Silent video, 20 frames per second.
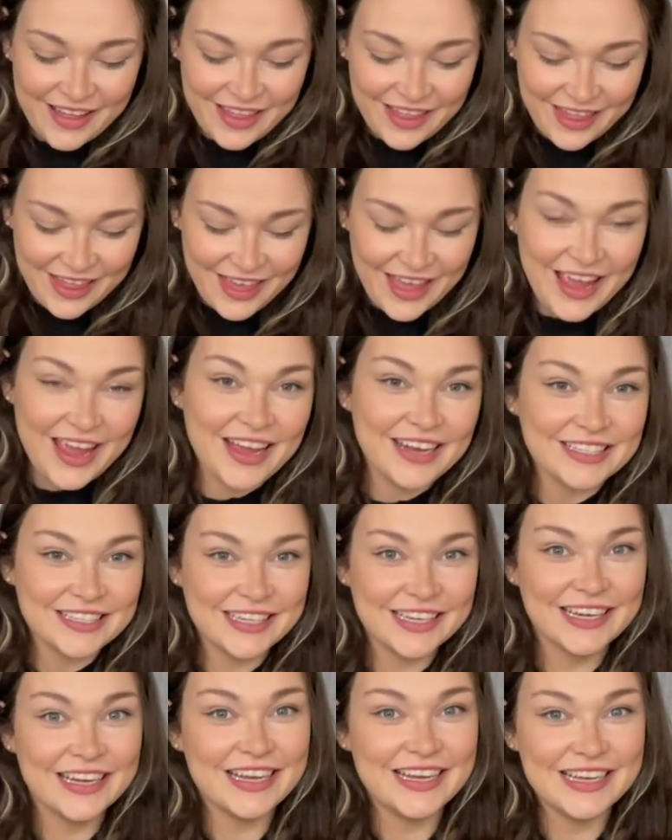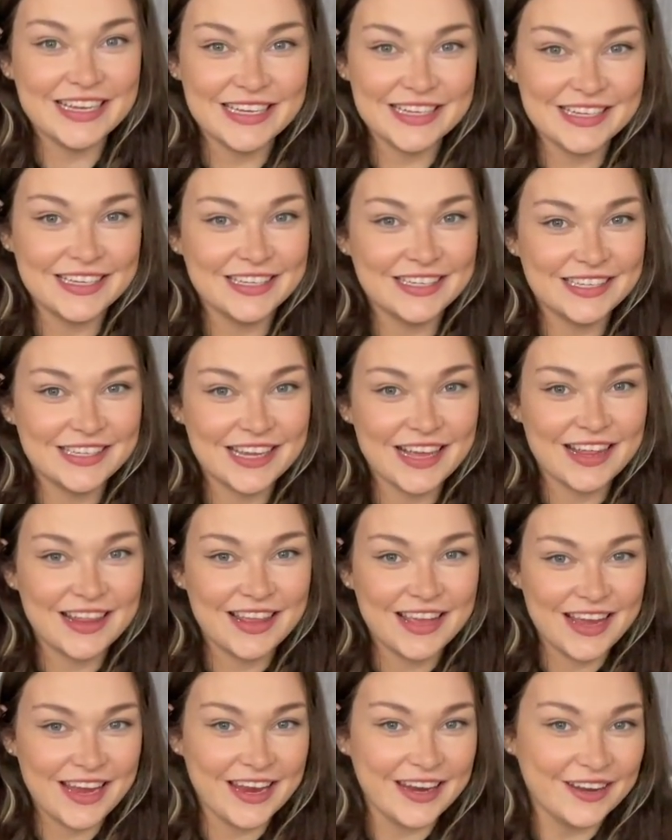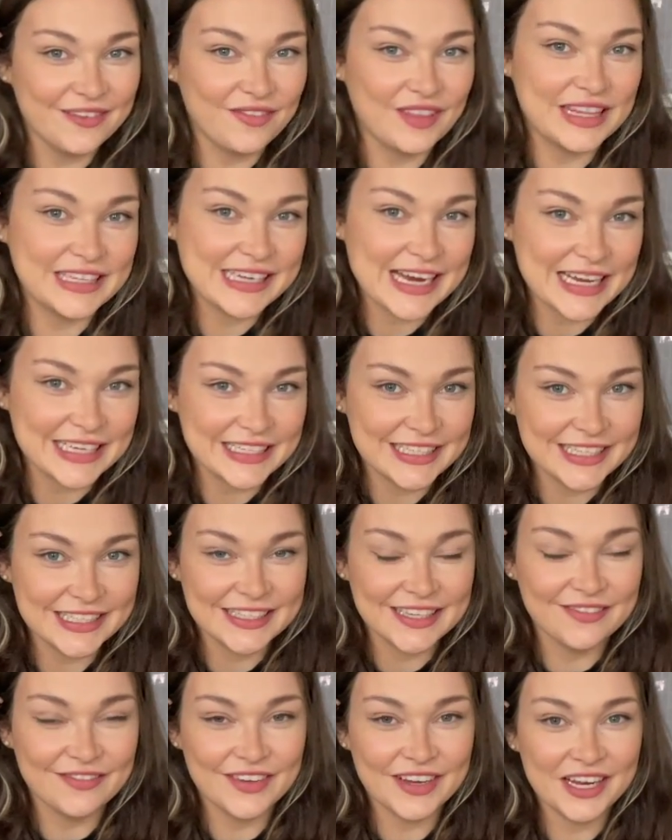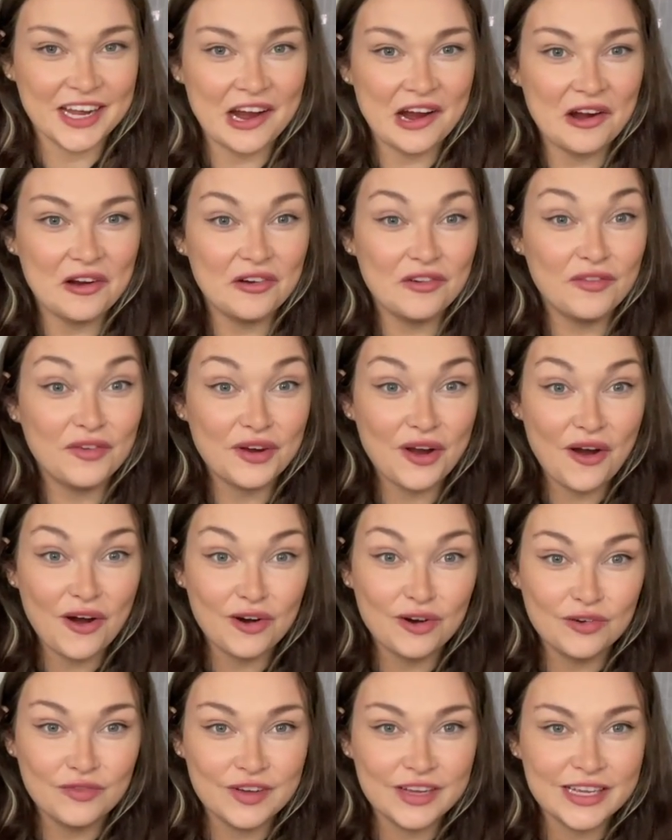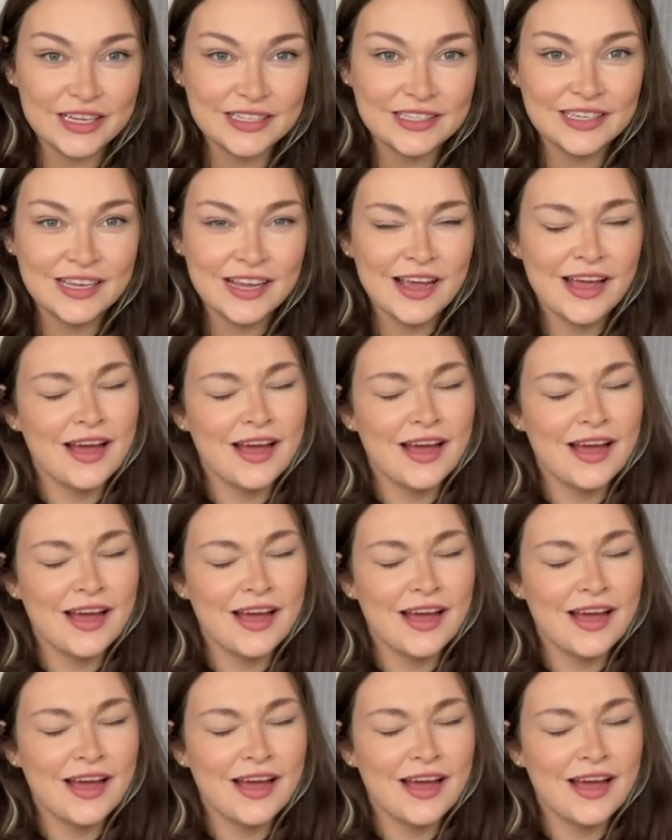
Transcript: that is the end of the taste testing video for Culver's.